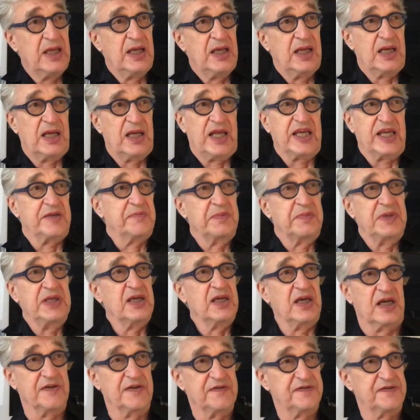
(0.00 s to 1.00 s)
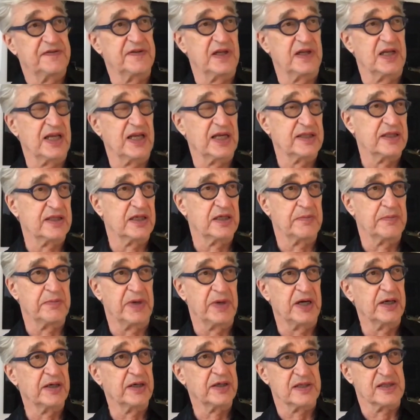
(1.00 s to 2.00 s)
Like me, I've selected
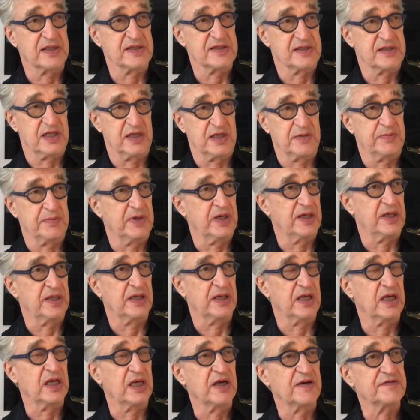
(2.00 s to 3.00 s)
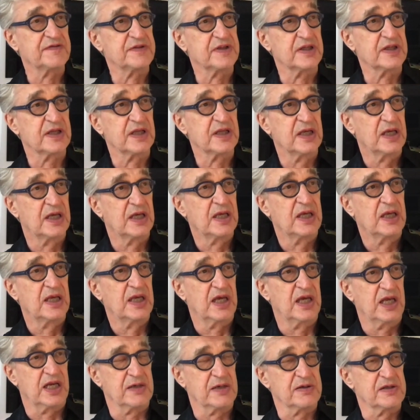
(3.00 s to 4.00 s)
American cinema and I loved it.
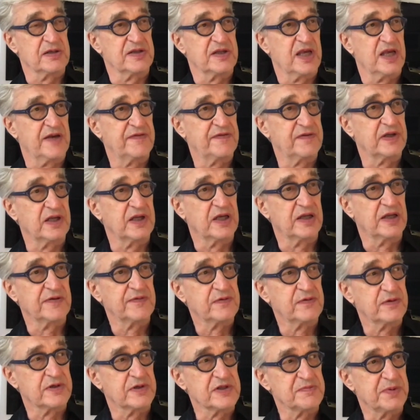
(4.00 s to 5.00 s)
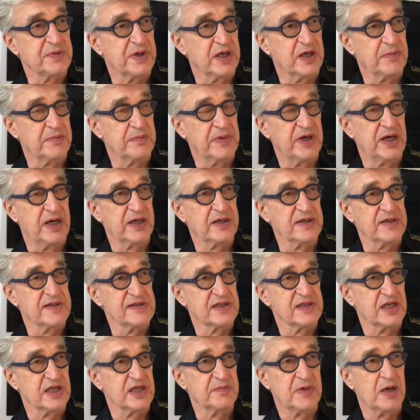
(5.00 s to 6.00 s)
And I was heavily influenced by American
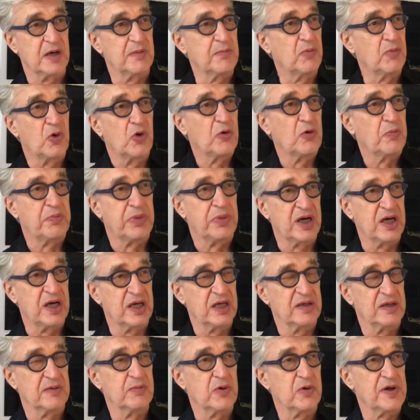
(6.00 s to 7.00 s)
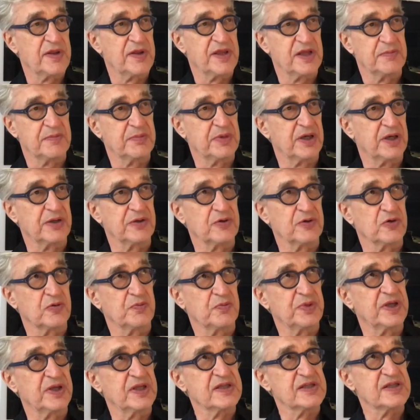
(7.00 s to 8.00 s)
cinema more than by
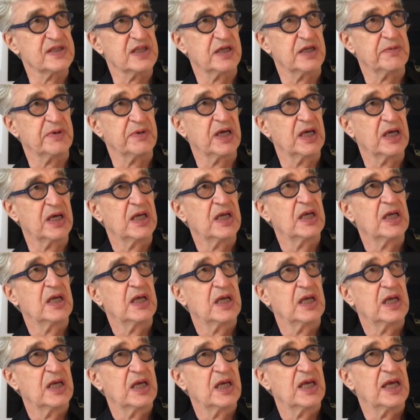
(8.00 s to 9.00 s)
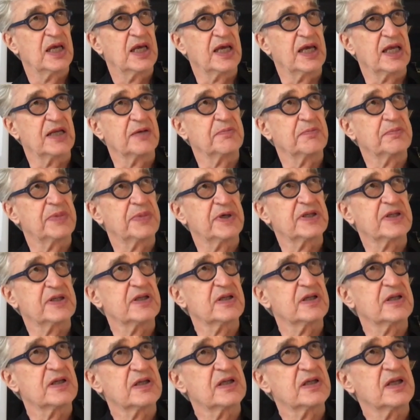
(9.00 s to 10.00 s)
European cinema. But
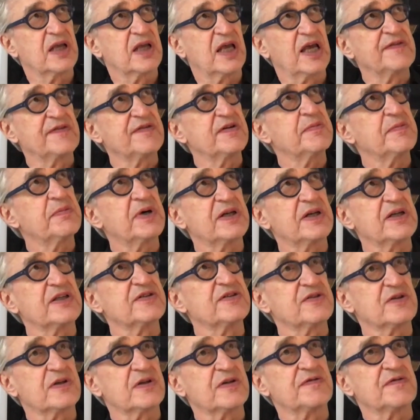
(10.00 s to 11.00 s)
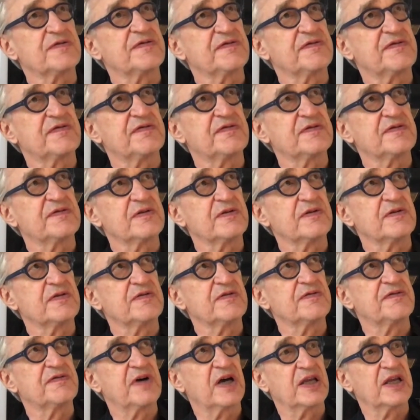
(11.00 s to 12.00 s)
everybody sort of, you
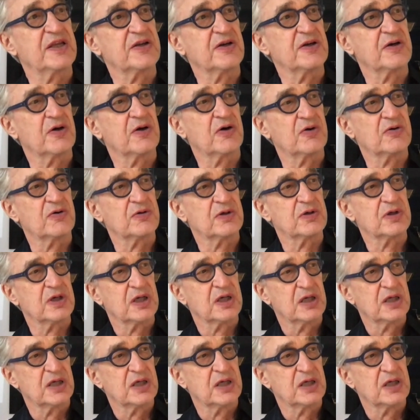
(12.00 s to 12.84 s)
find your own